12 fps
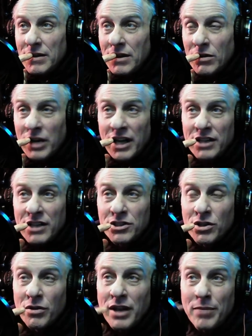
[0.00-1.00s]
Okay,
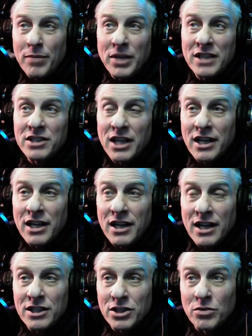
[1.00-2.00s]
so that being
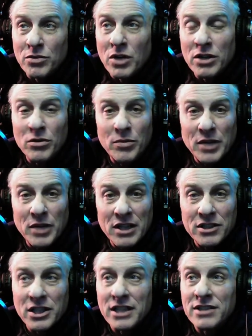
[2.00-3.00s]
said, I just wanted to
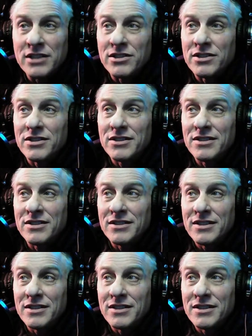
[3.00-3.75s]
apologize.